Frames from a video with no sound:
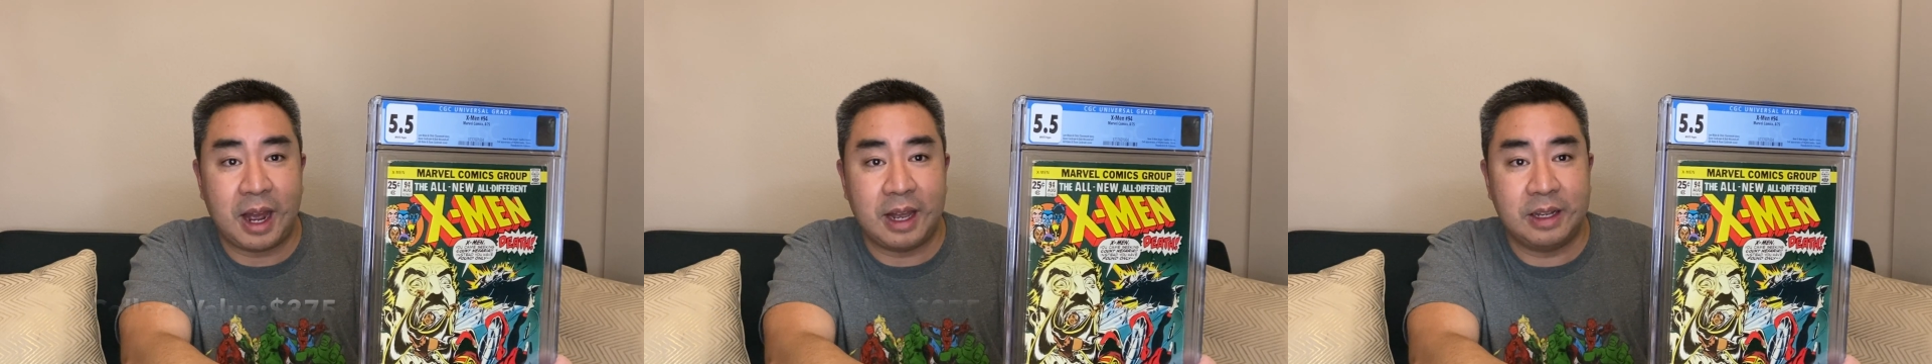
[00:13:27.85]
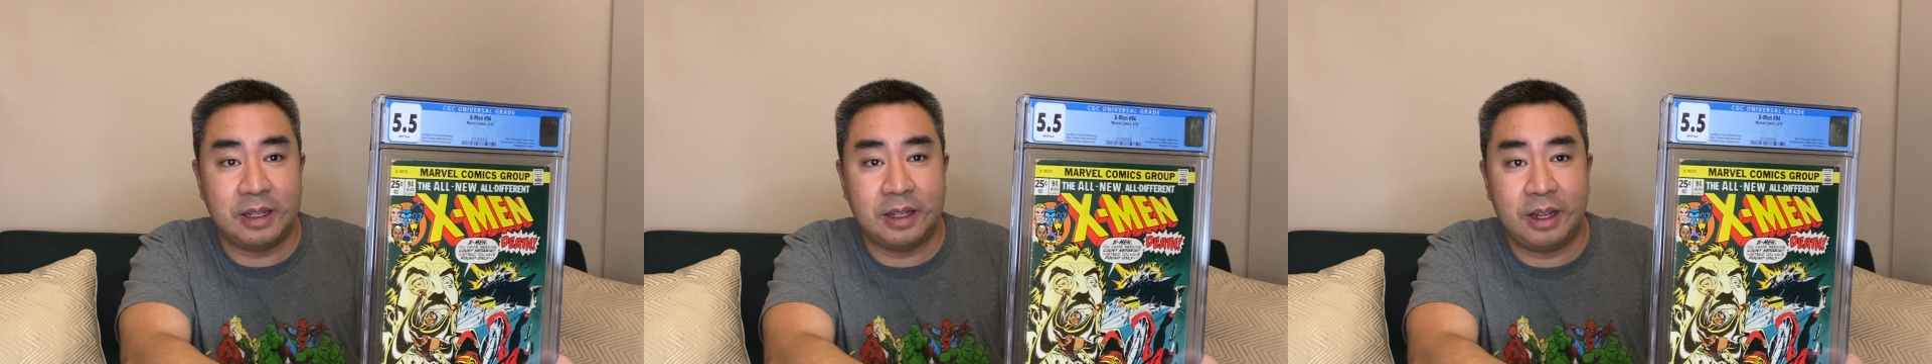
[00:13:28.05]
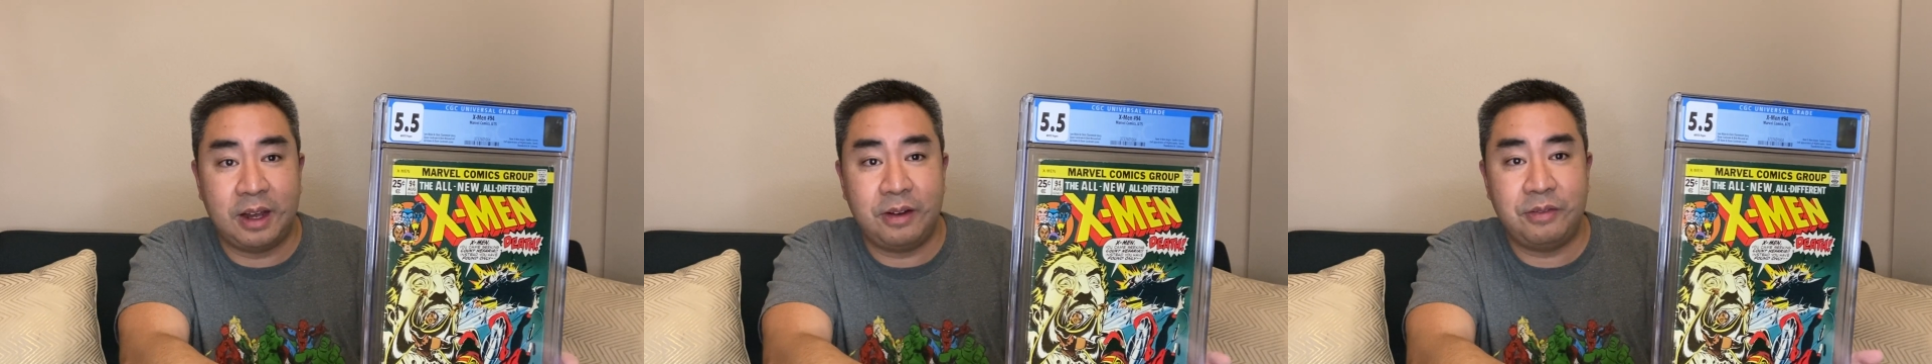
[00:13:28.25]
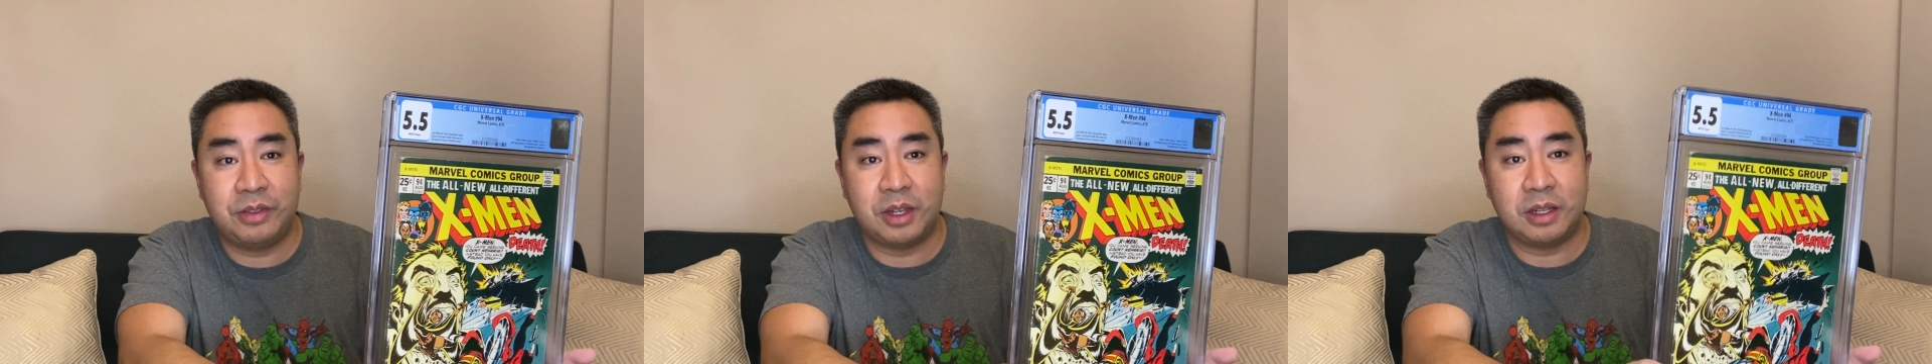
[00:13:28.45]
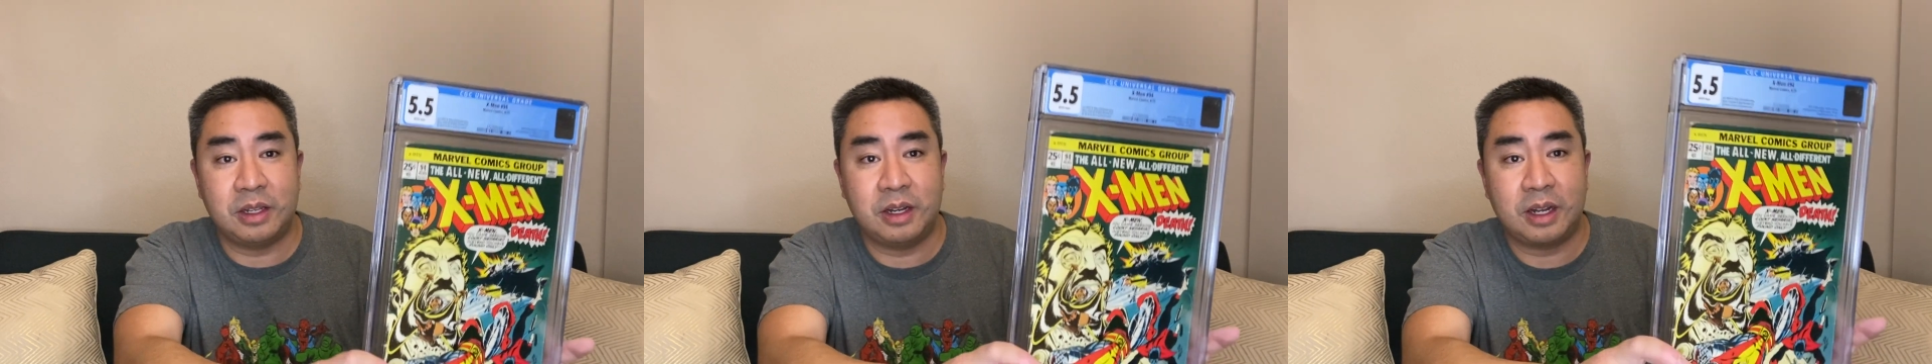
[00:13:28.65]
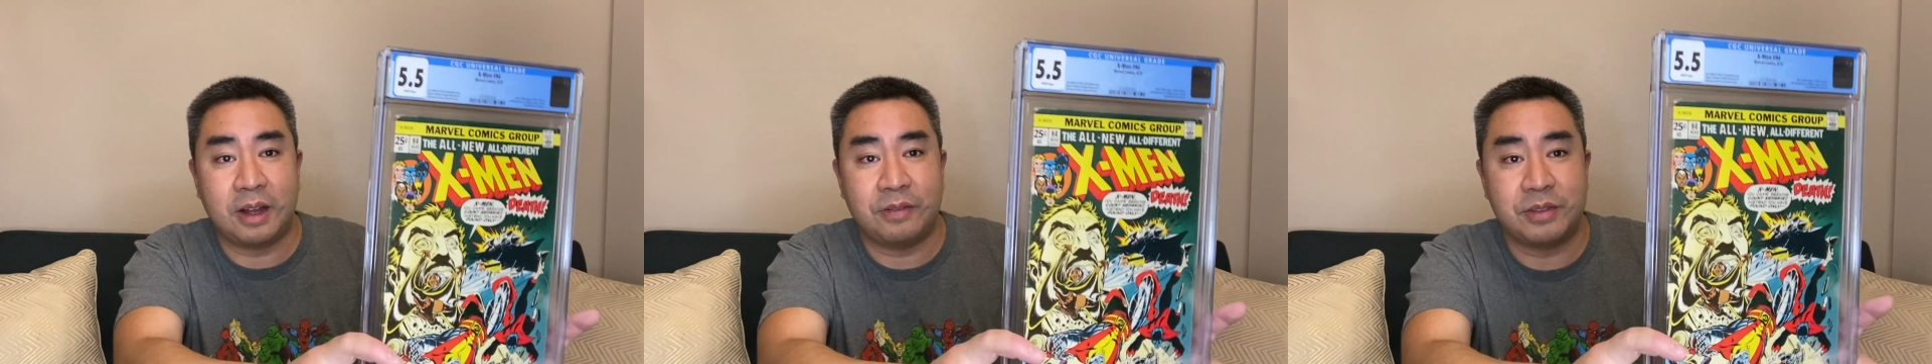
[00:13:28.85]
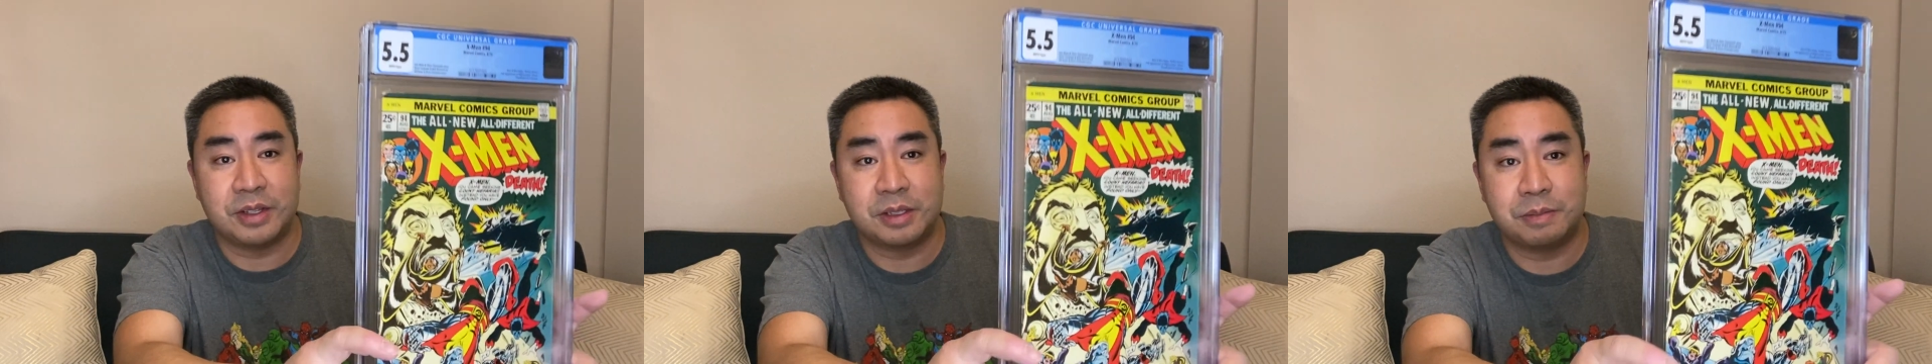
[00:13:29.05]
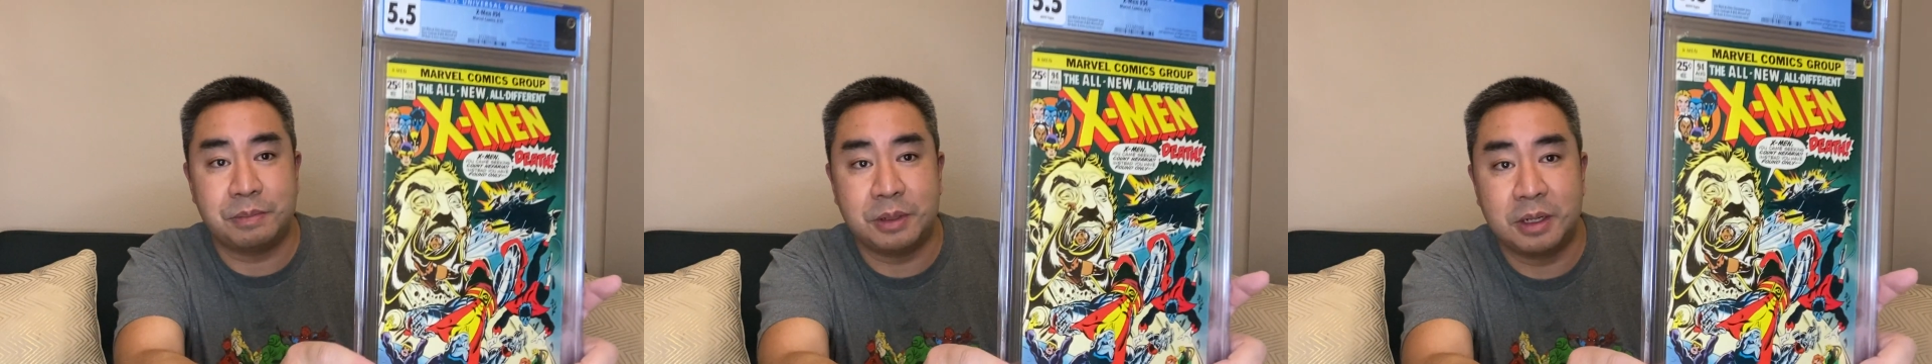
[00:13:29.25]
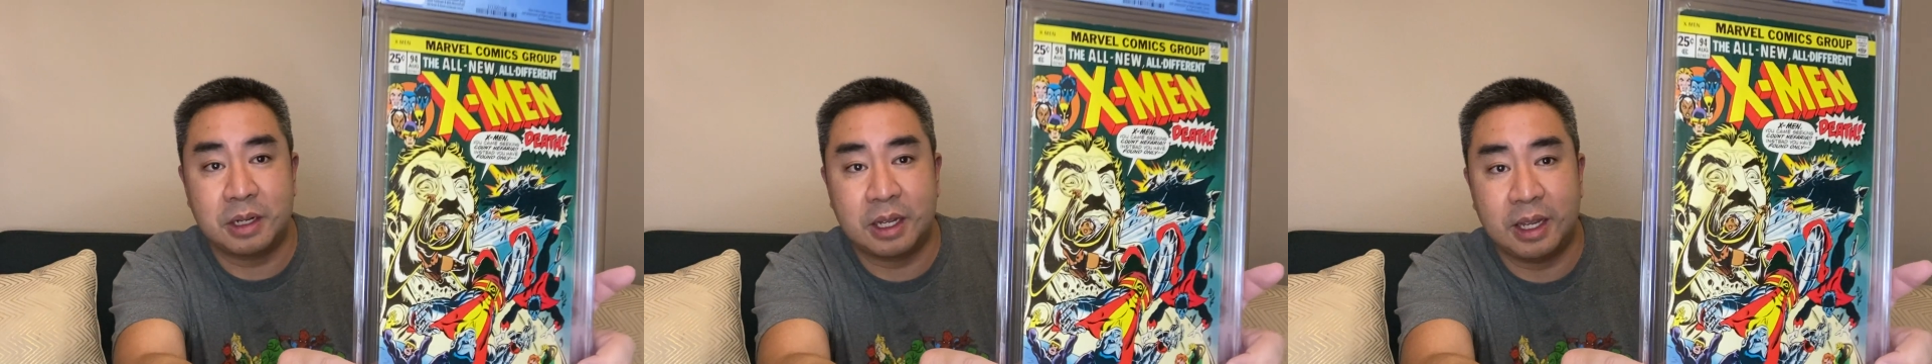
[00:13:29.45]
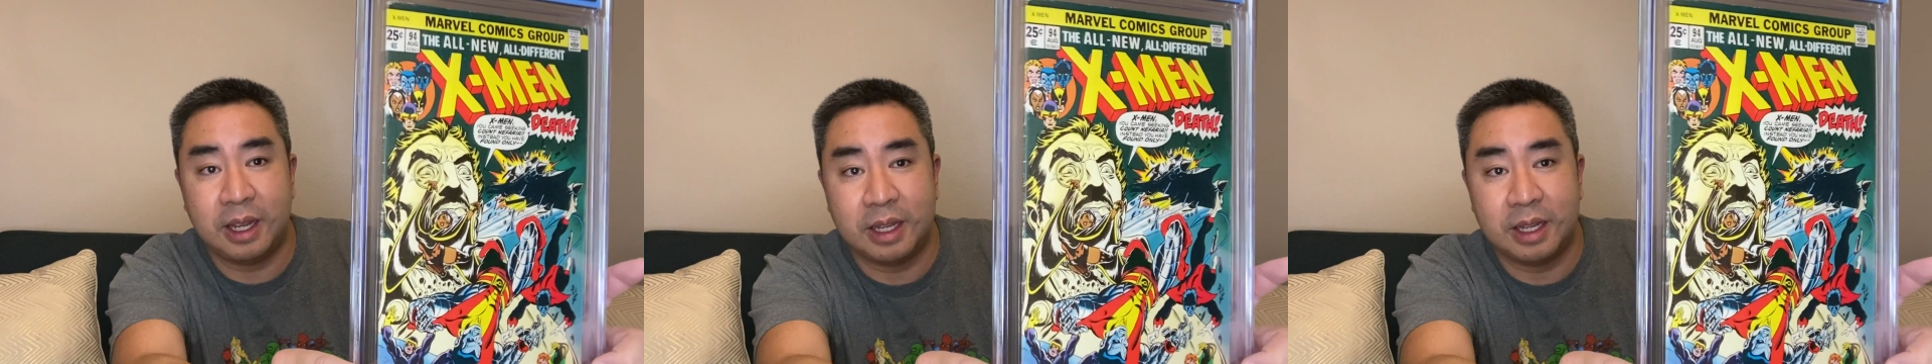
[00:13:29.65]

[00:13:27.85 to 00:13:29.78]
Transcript: I love the look of this book.